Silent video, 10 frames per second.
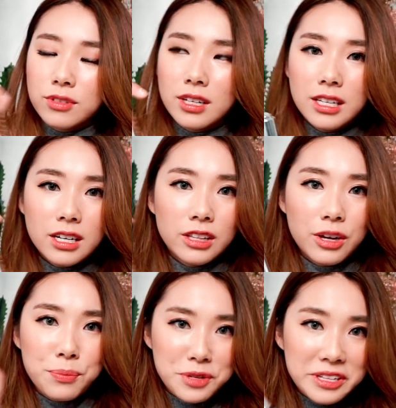definitely a
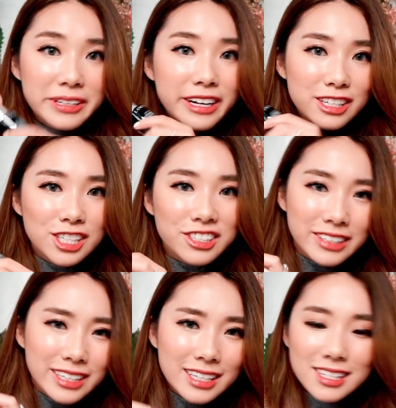lot more
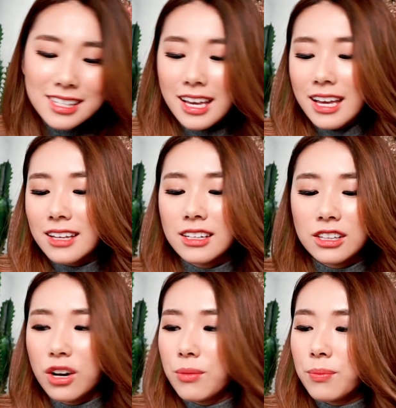luxurious and
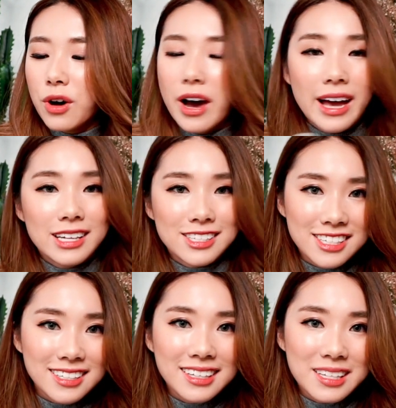a lot more
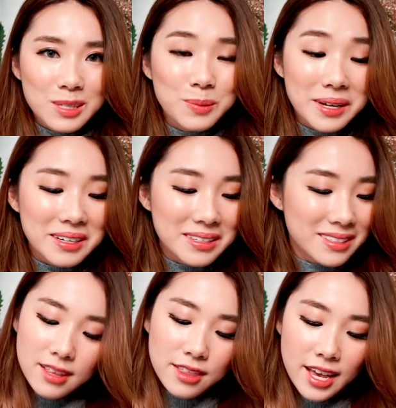hygienic as well.
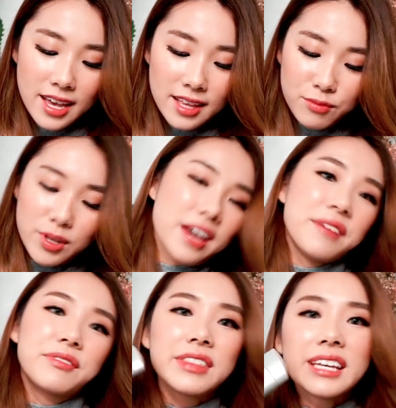Then we
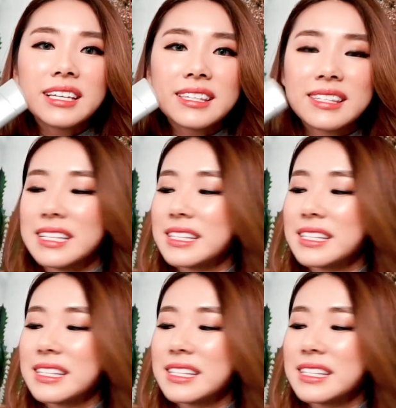have this.